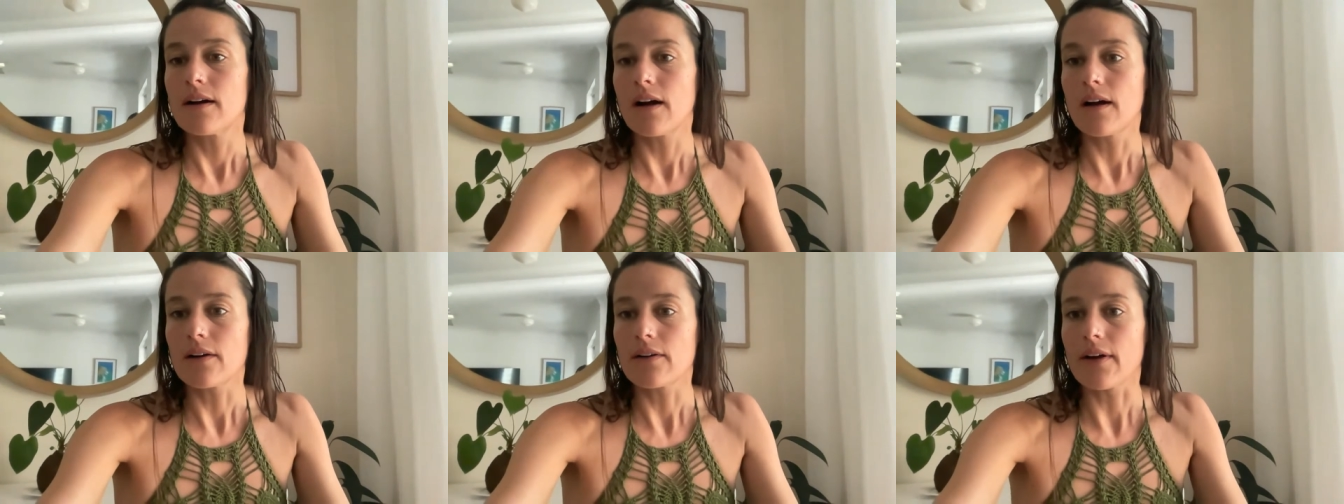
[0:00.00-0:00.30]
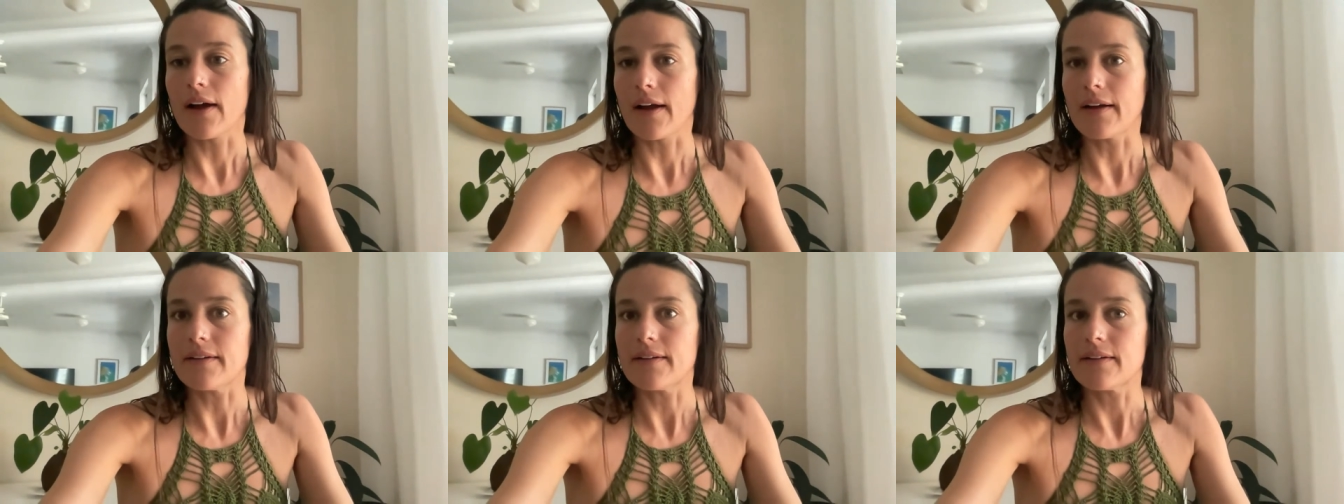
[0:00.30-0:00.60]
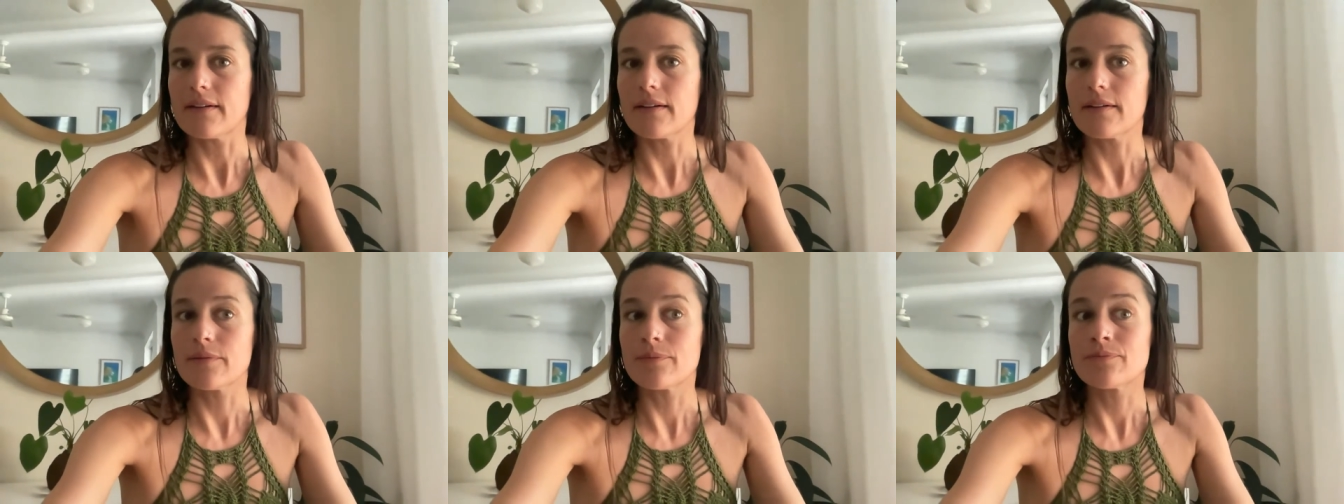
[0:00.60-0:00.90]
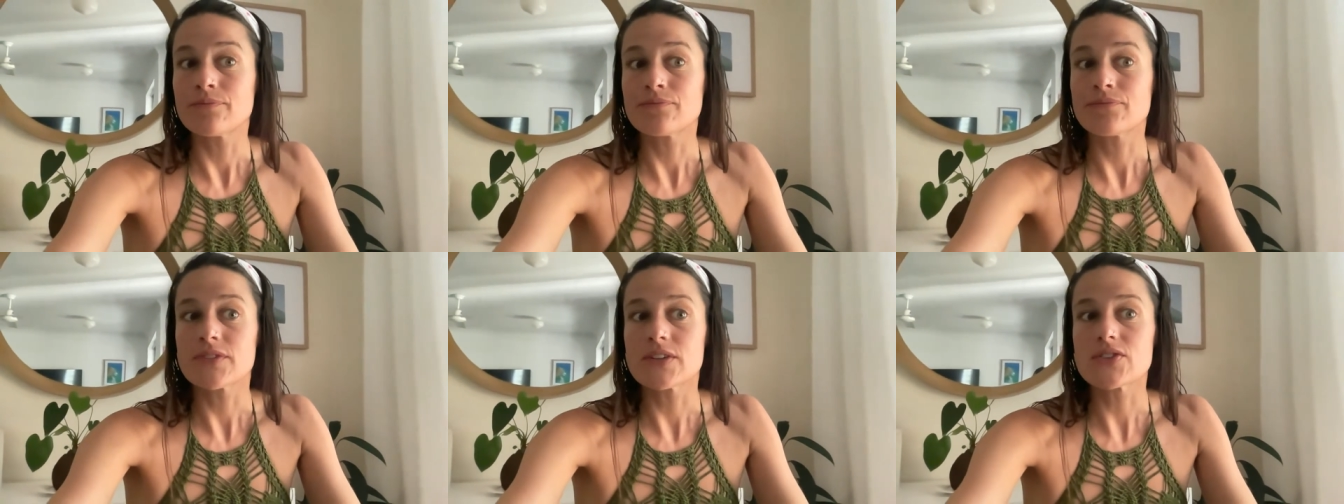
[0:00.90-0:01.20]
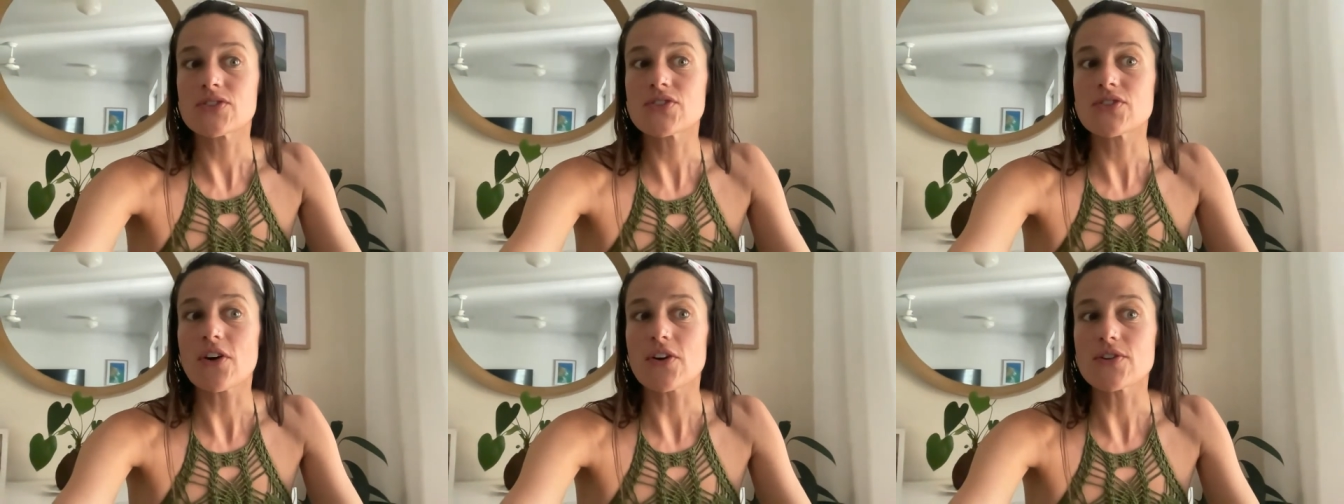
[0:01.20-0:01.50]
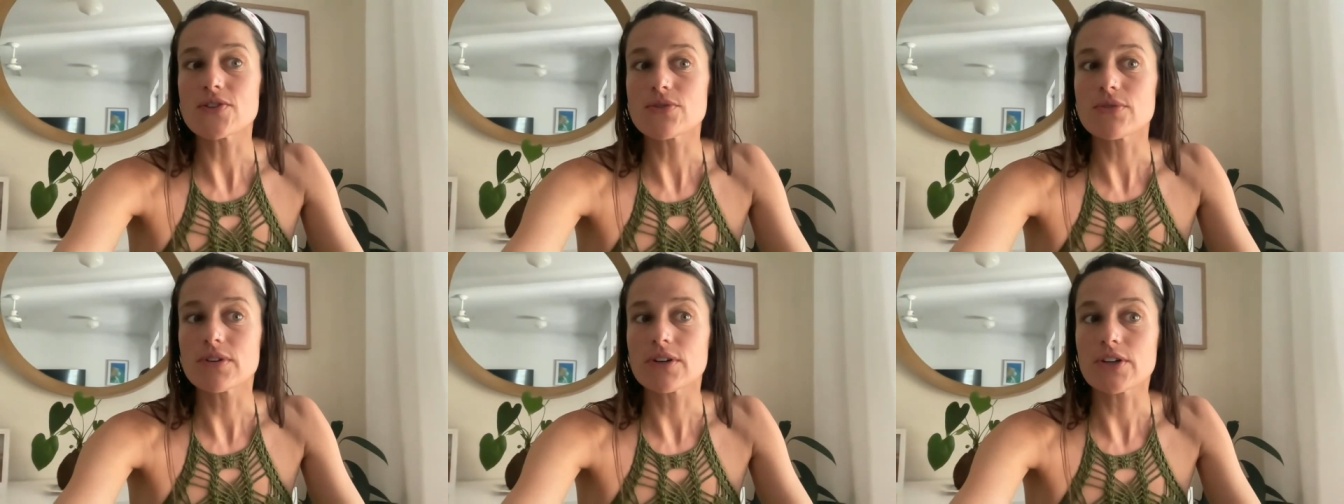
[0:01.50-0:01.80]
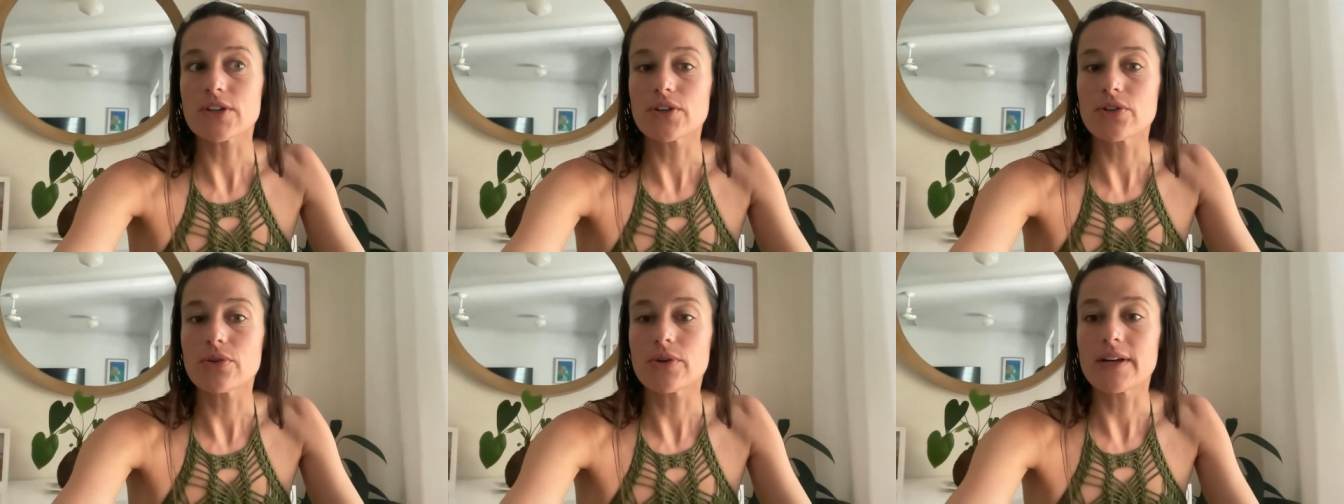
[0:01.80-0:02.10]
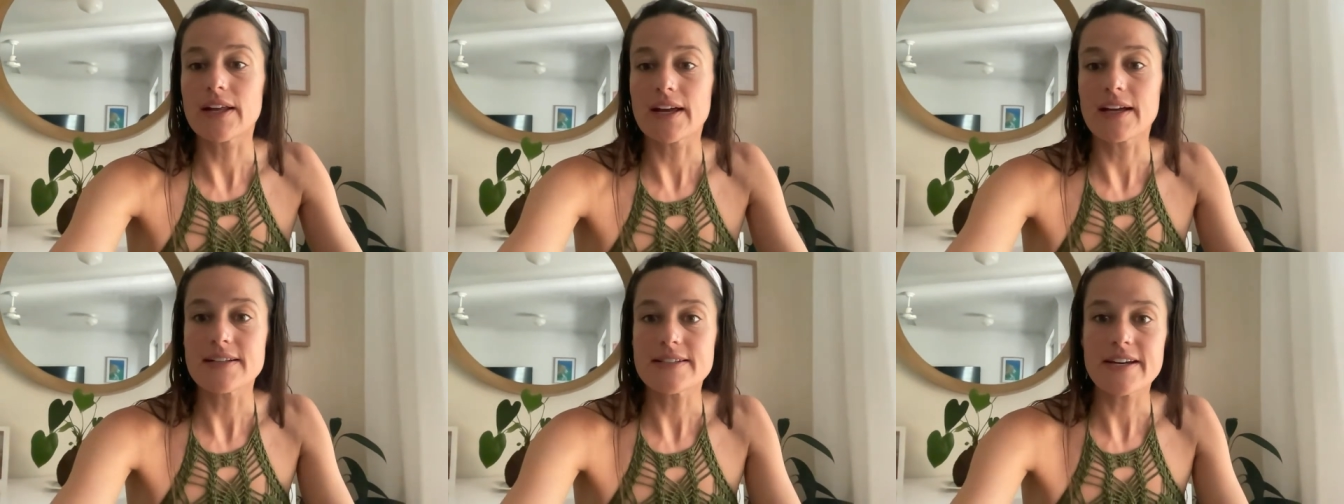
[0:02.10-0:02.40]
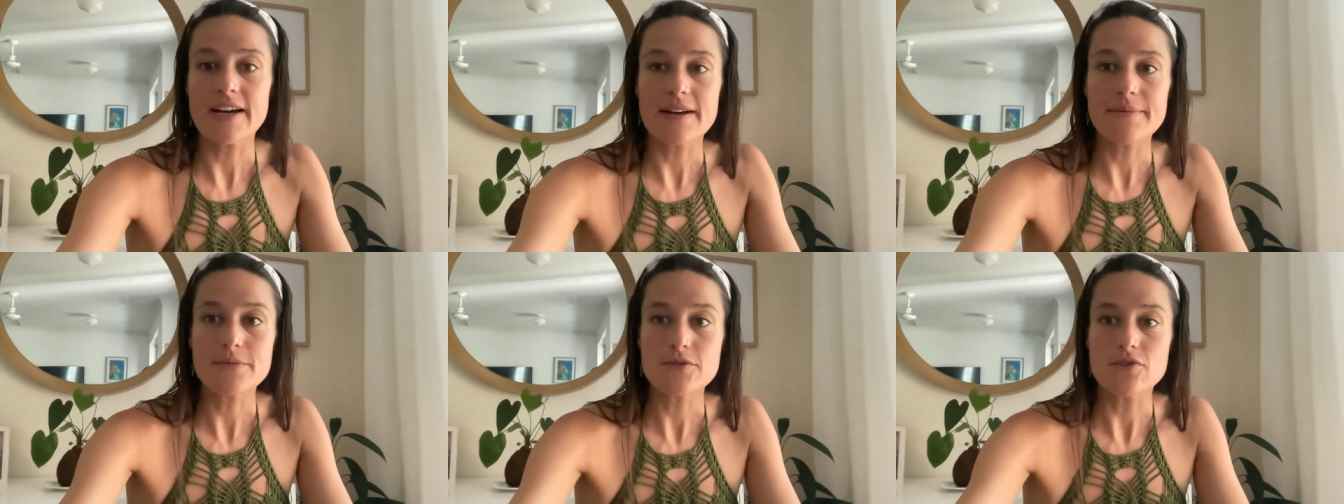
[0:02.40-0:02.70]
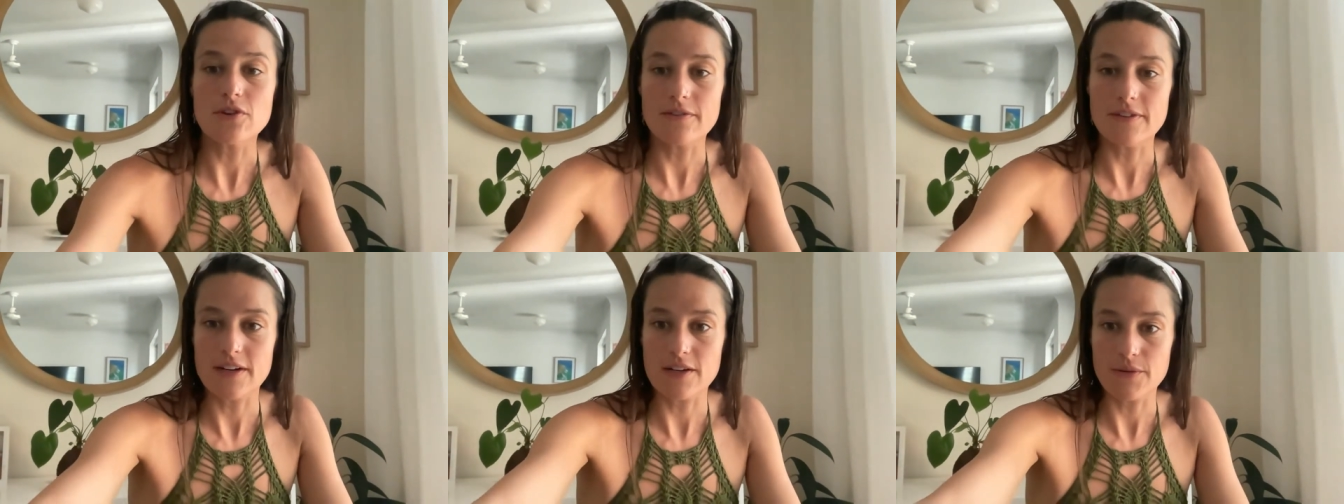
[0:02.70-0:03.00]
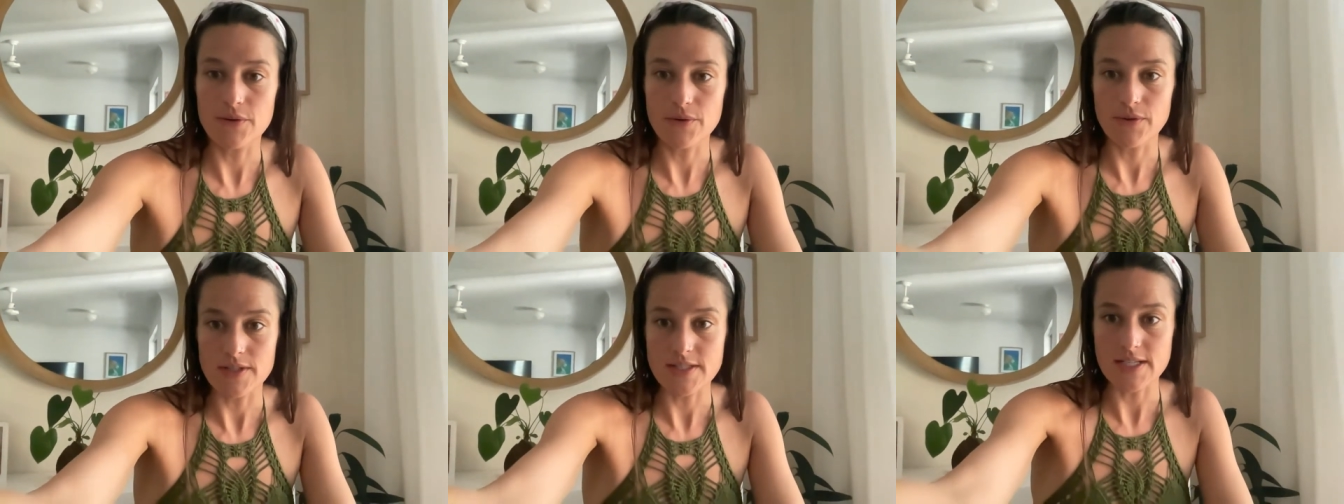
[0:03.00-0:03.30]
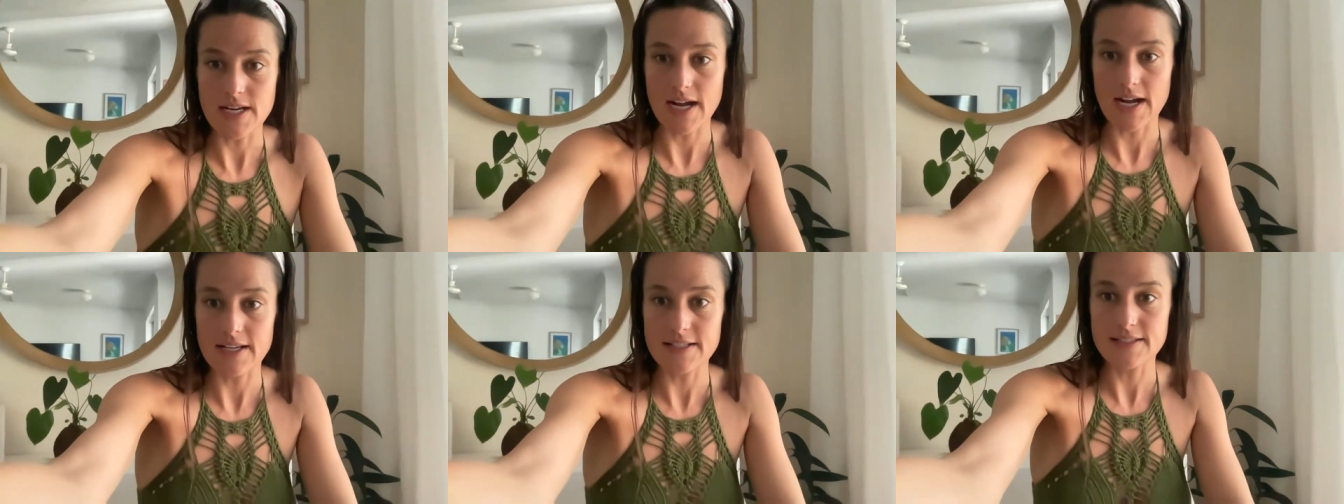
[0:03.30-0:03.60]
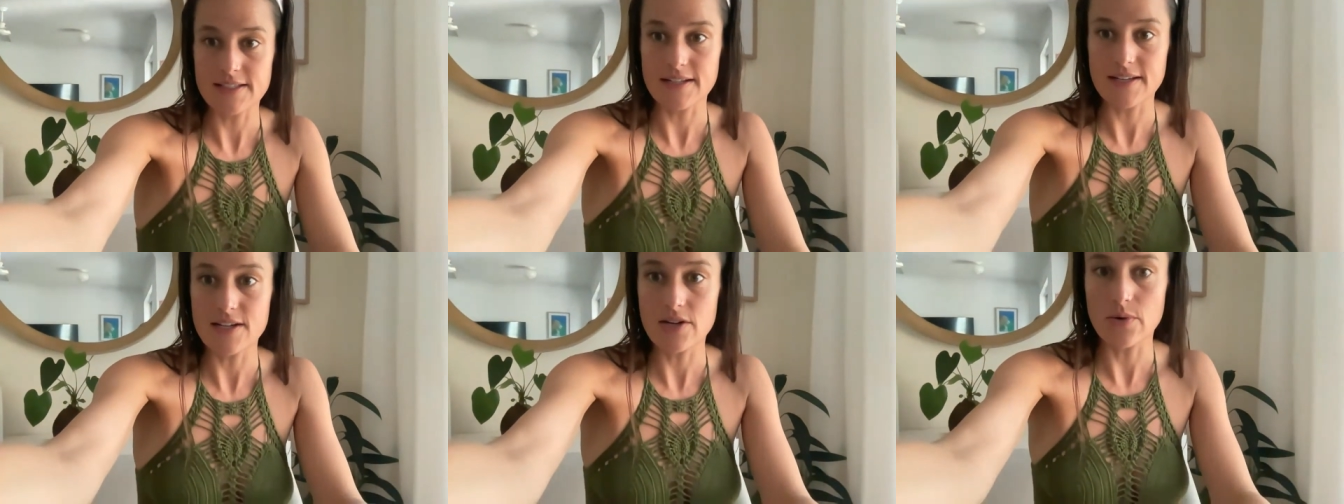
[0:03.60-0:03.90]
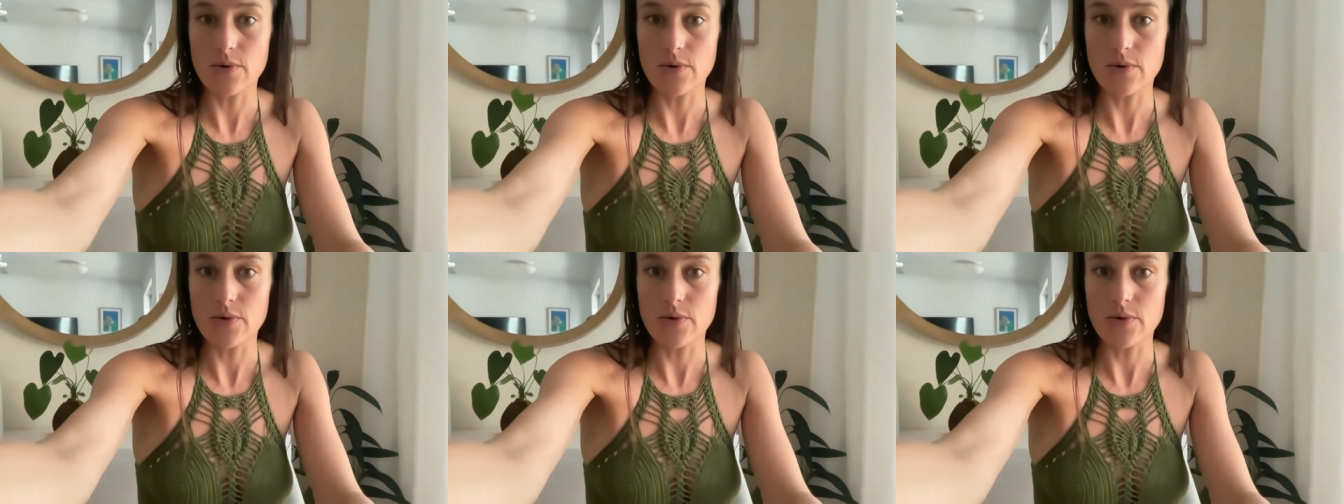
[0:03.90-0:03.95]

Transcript: All right, this is also a Q&A time, so if anyone wants to ask any